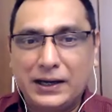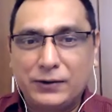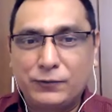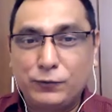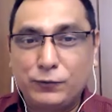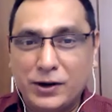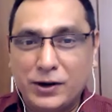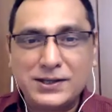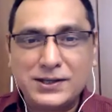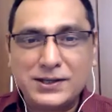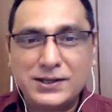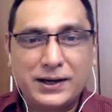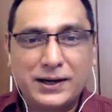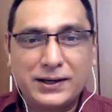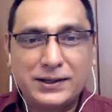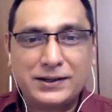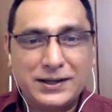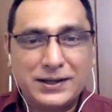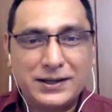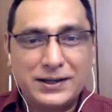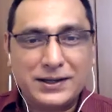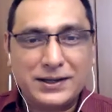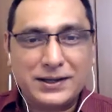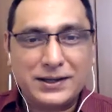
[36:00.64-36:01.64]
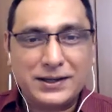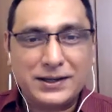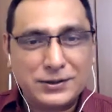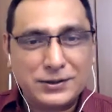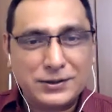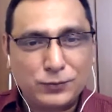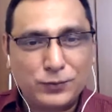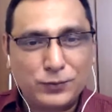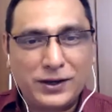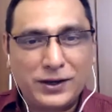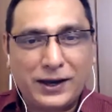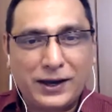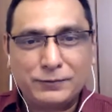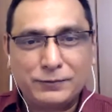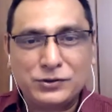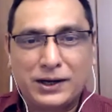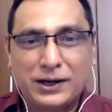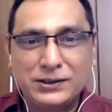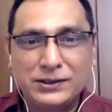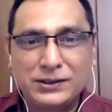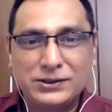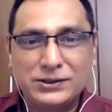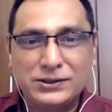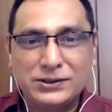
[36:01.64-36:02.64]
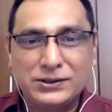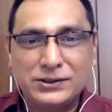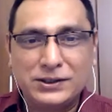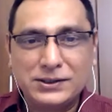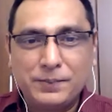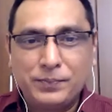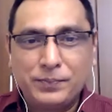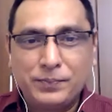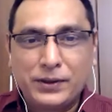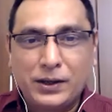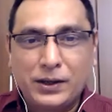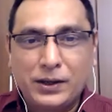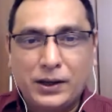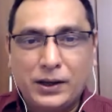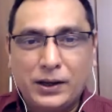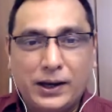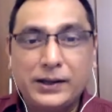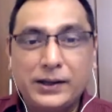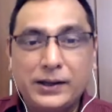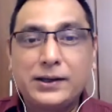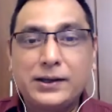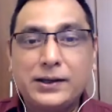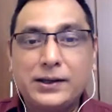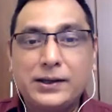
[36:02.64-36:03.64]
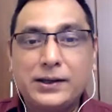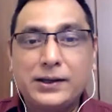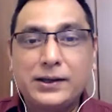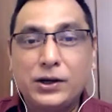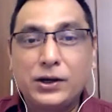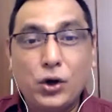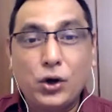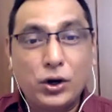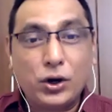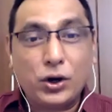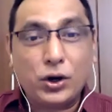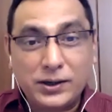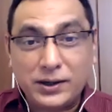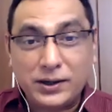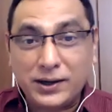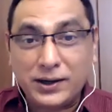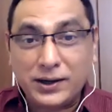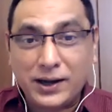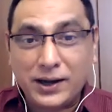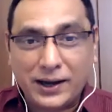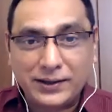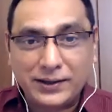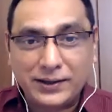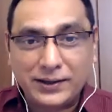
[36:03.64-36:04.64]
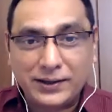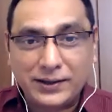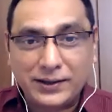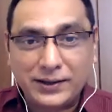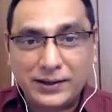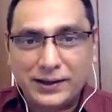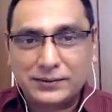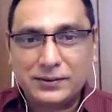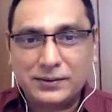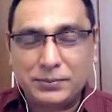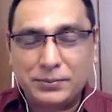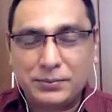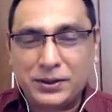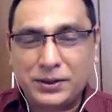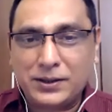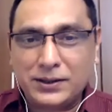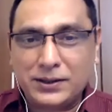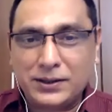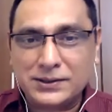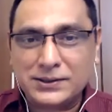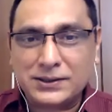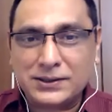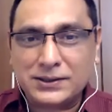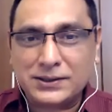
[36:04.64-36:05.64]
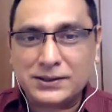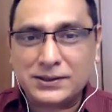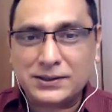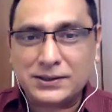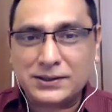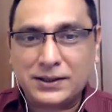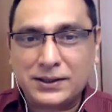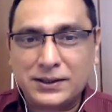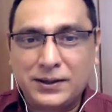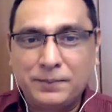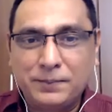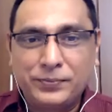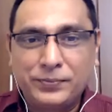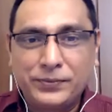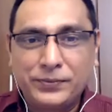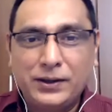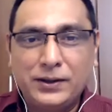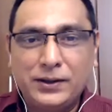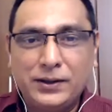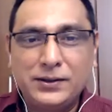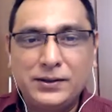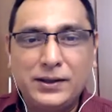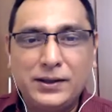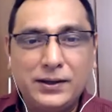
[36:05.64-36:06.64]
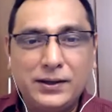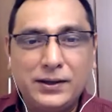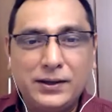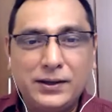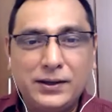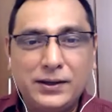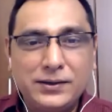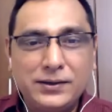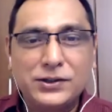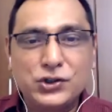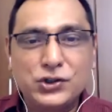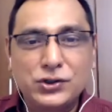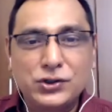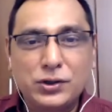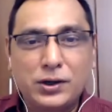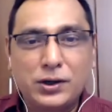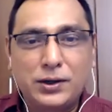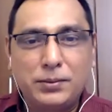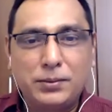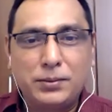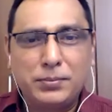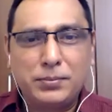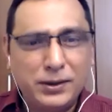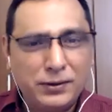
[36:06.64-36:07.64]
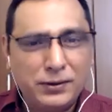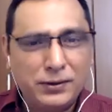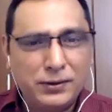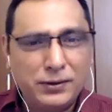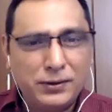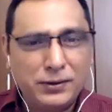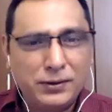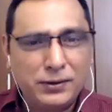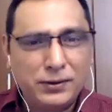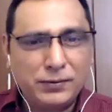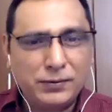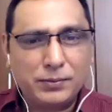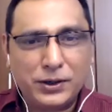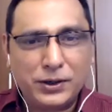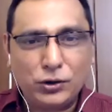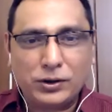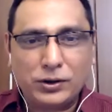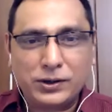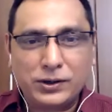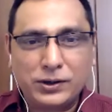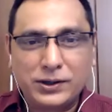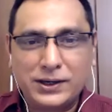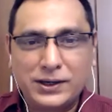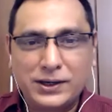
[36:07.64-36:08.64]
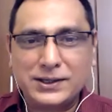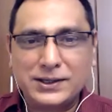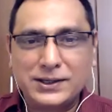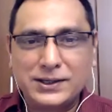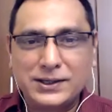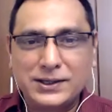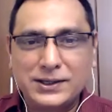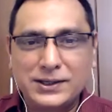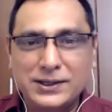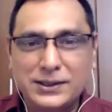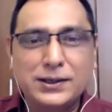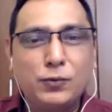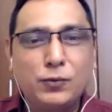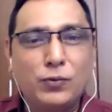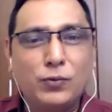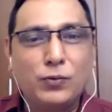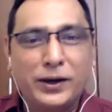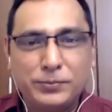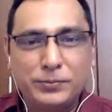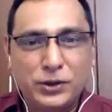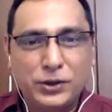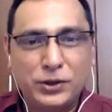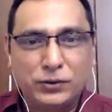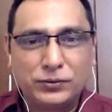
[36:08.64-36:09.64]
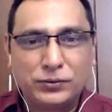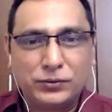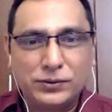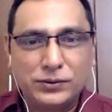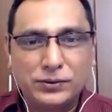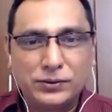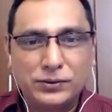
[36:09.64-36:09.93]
at one side, that yes, we have challenges, I cannot deny that, because in any such journey, many organizations are getting wiped out.